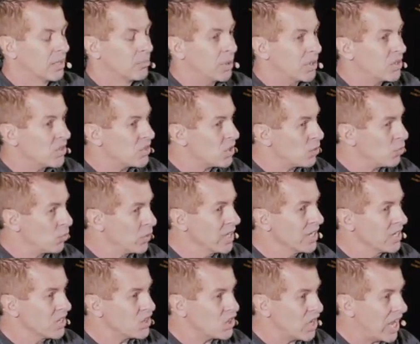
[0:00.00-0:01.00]
But there's a
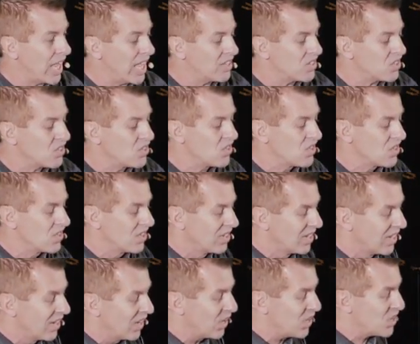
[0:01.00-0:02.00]
real chance
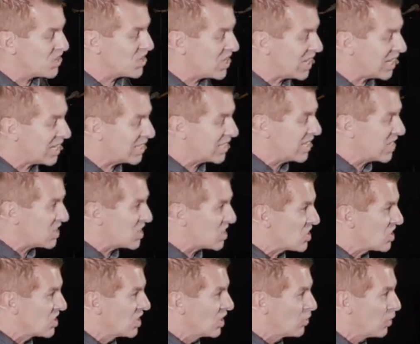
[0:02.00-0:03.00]
her
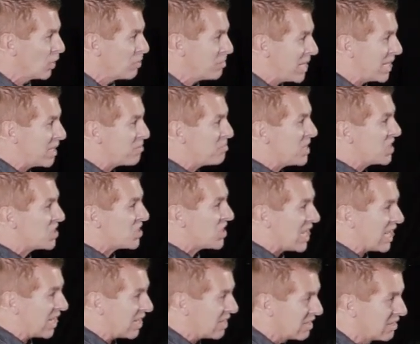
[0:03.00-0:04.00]
sickness will make me
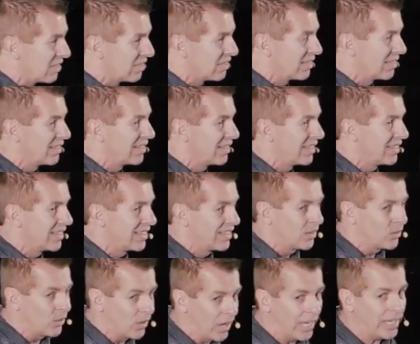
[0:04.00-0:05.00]
sick
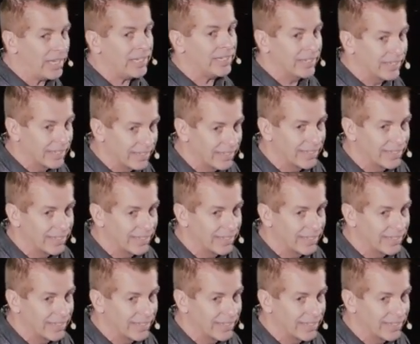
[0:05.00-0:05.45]
right?